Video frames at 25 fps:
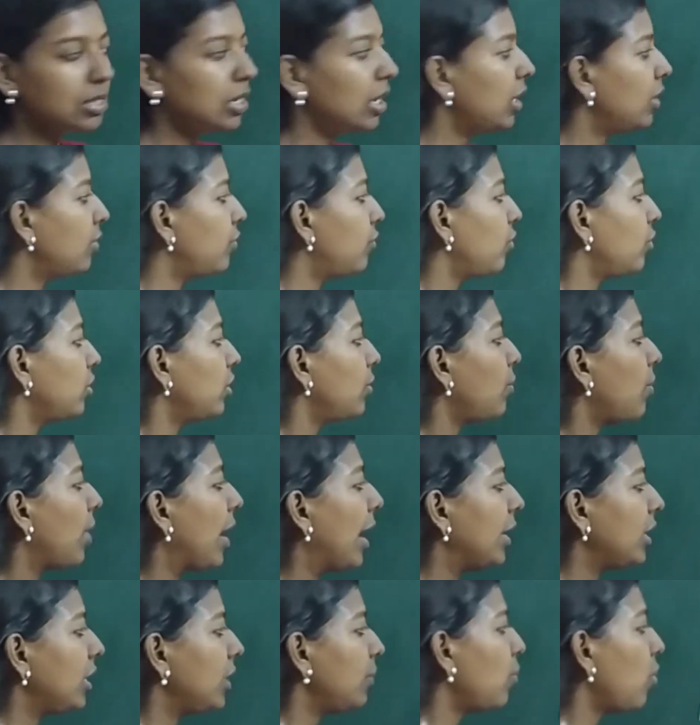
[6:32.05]
And for the
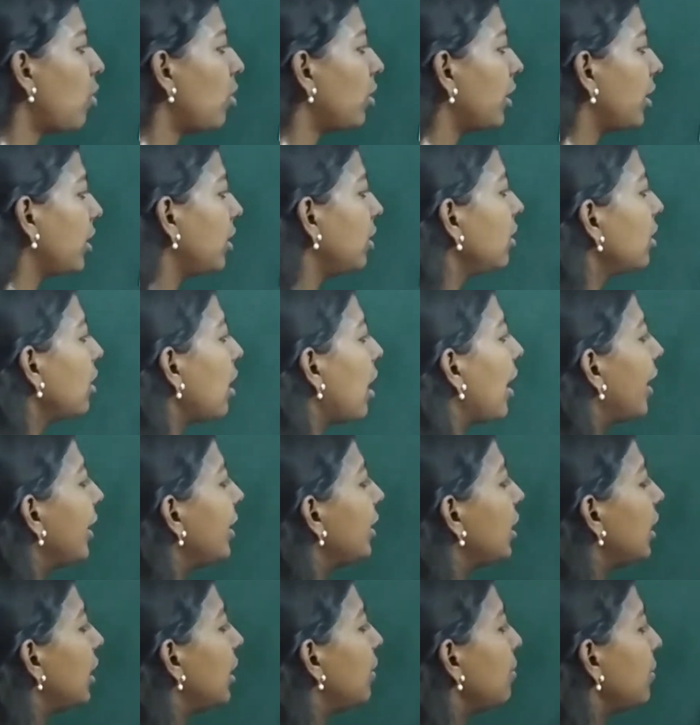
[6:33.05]
anti-bonding,
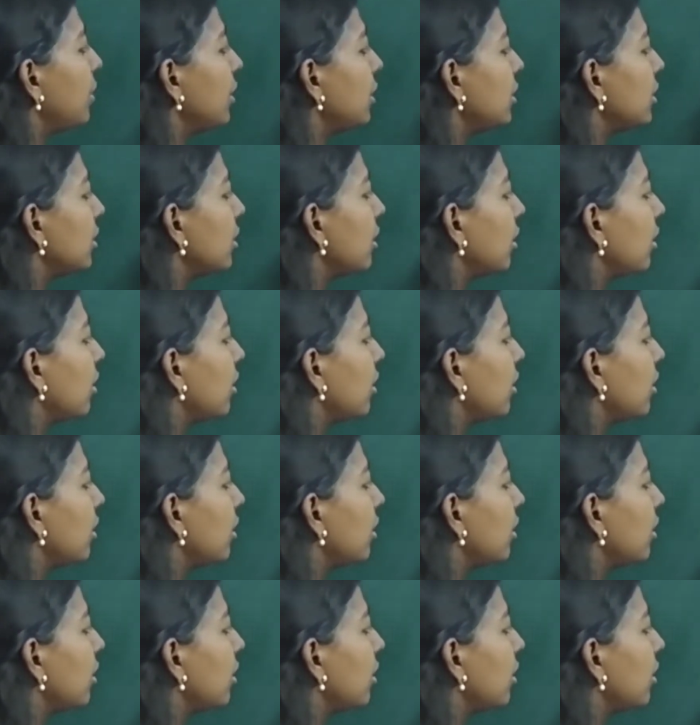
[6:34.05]
I name it